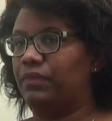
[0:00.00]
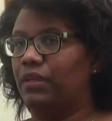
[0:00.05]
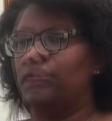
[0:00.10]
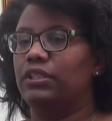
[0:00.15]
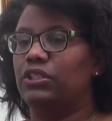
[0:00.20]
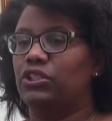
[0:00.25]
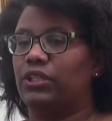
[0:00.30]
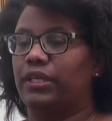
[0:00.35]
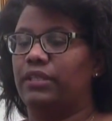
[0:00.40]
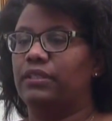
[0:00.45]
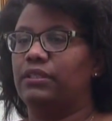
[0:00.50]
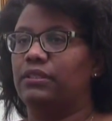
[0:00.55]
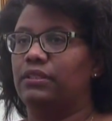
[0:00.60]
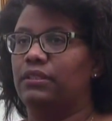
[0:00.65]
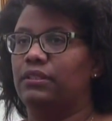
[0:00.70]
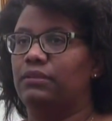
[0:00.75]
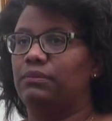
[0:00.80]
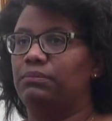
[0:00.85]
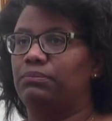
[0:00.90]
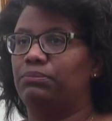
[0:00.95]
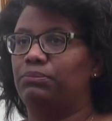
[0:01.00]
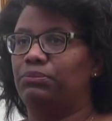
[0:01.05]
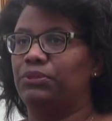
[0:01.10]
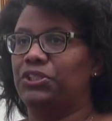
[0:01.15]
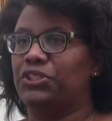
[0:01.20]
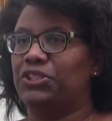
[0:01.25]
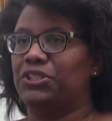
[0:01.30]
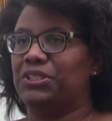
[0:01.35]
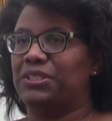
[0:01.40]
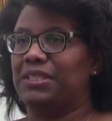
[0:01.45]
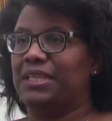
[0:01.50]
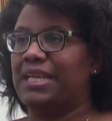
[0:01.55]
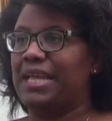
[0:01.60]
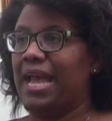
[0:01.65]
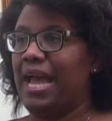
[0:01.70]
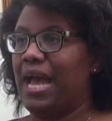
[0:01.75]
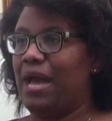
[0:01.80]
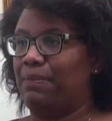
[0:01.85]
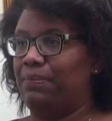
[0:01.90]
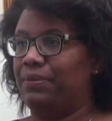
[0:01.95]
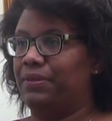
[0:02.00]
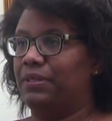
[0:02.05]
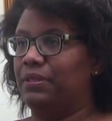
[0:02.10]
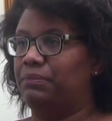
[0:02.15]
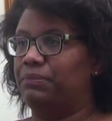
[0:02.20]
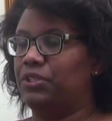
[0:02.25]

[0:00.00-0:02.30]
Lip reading: Early childhood bridges the gap